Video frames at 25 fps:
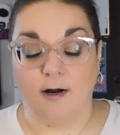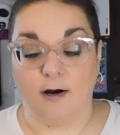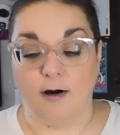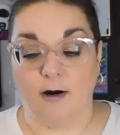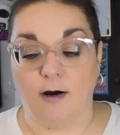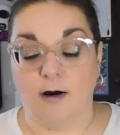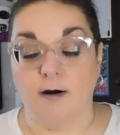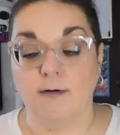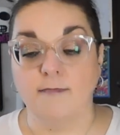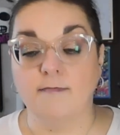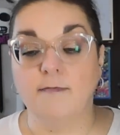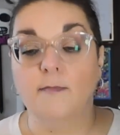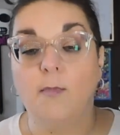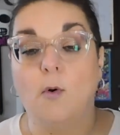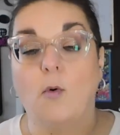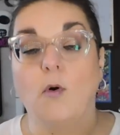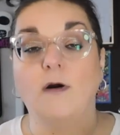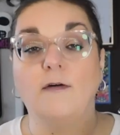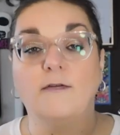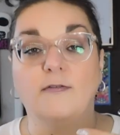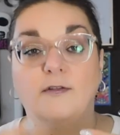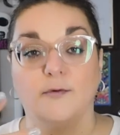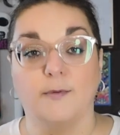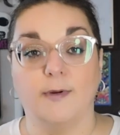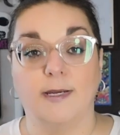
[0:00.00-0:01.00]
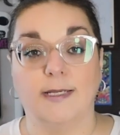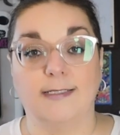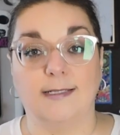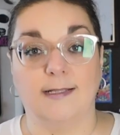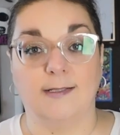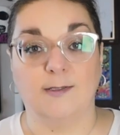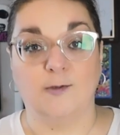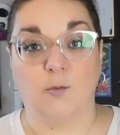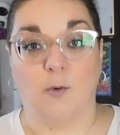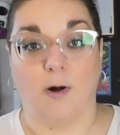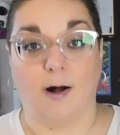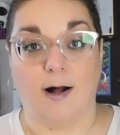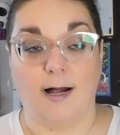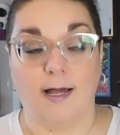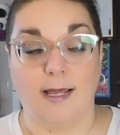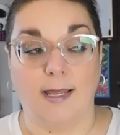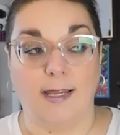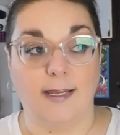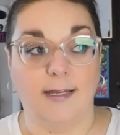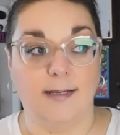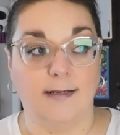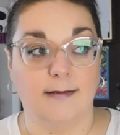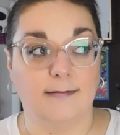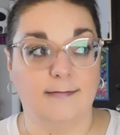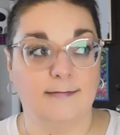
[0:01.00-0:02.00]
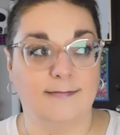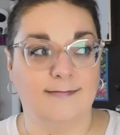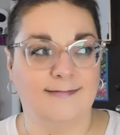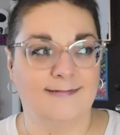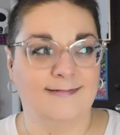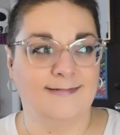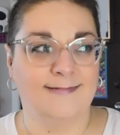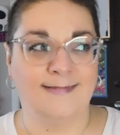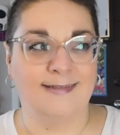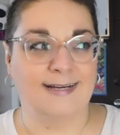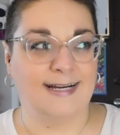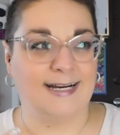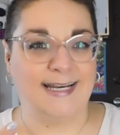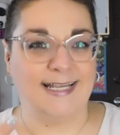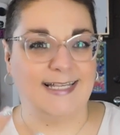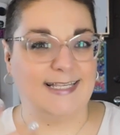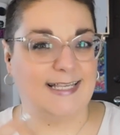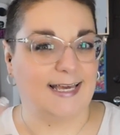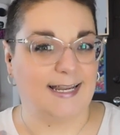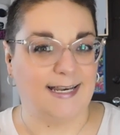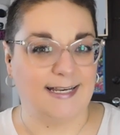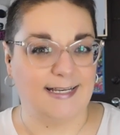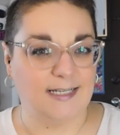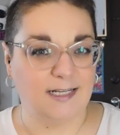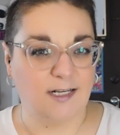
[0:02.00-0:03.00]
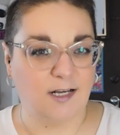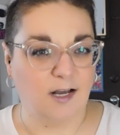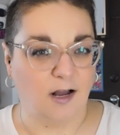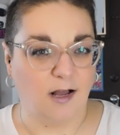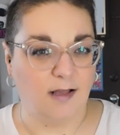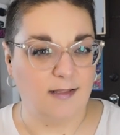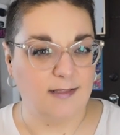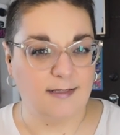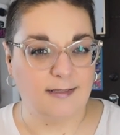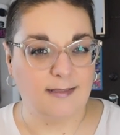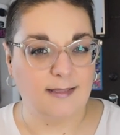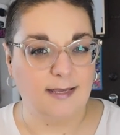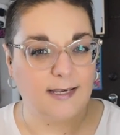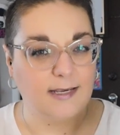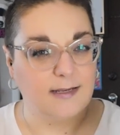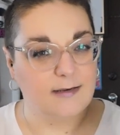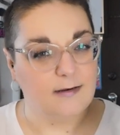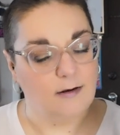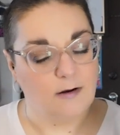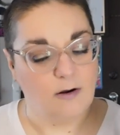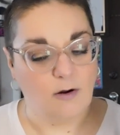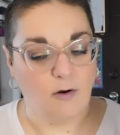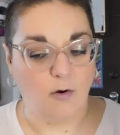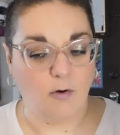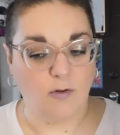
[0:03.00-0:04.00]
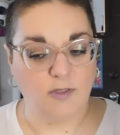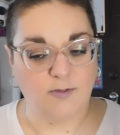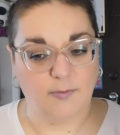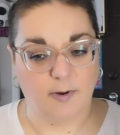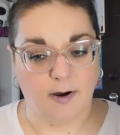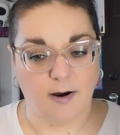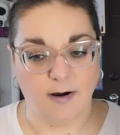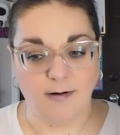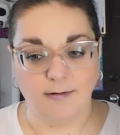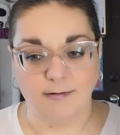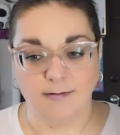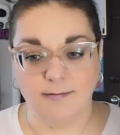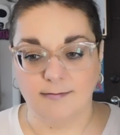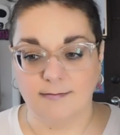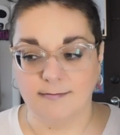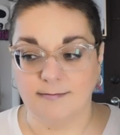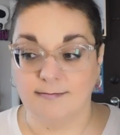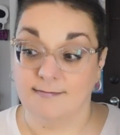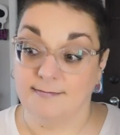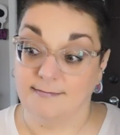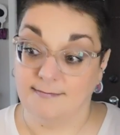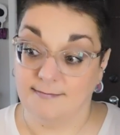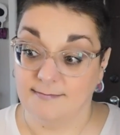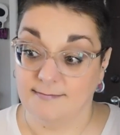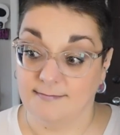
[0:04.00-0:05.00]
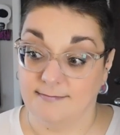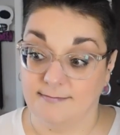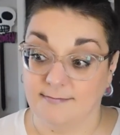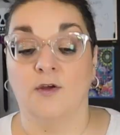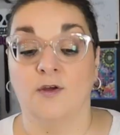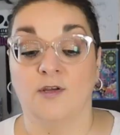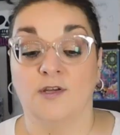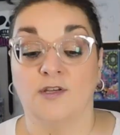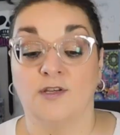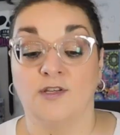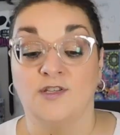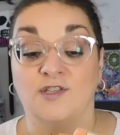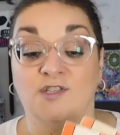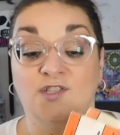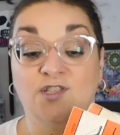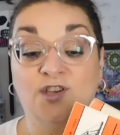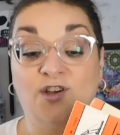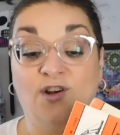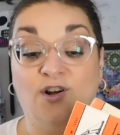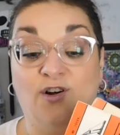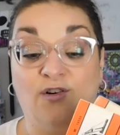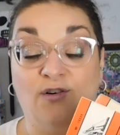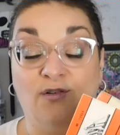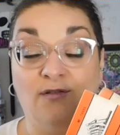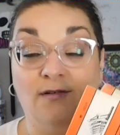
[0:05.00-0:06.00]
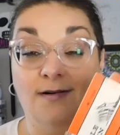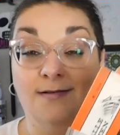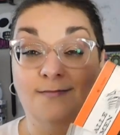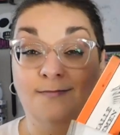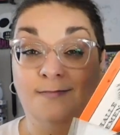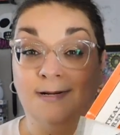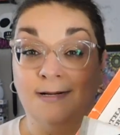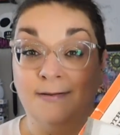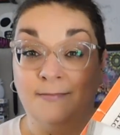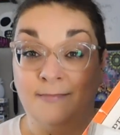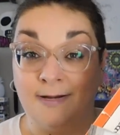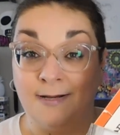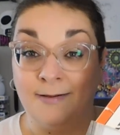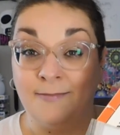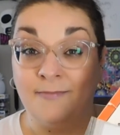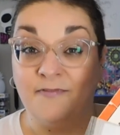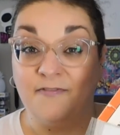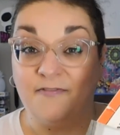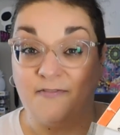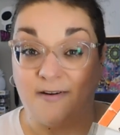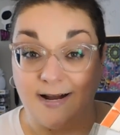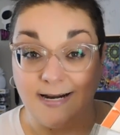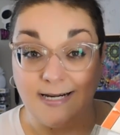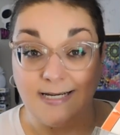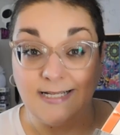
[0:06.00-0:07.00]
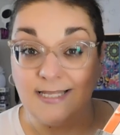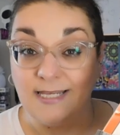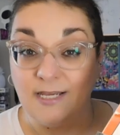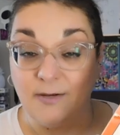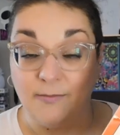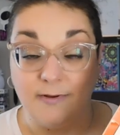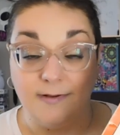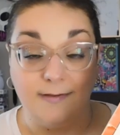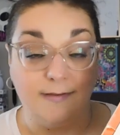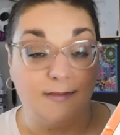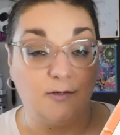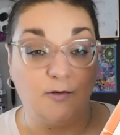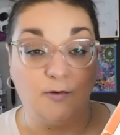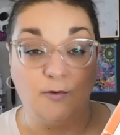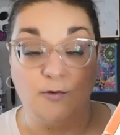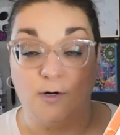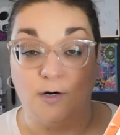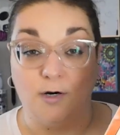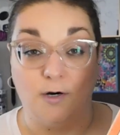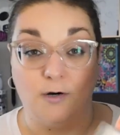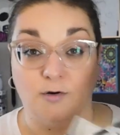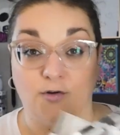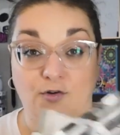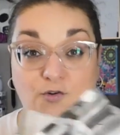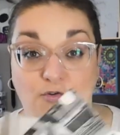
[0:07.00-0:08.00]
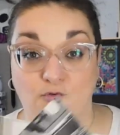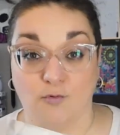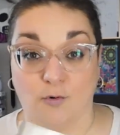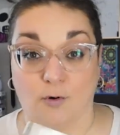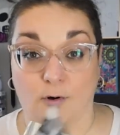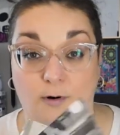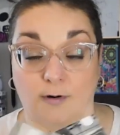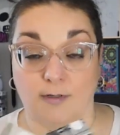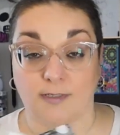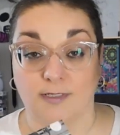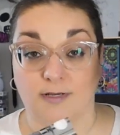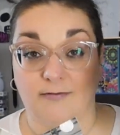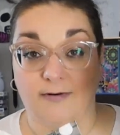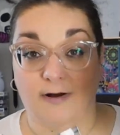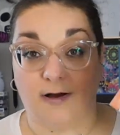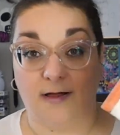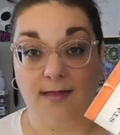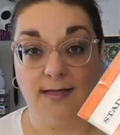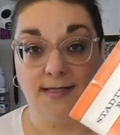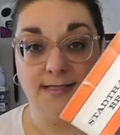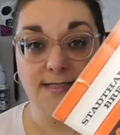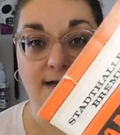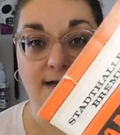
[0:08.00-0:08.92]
are more of the reasons why I decided to call it, like, no holds barred. So, my mom finally went through her drawers of all this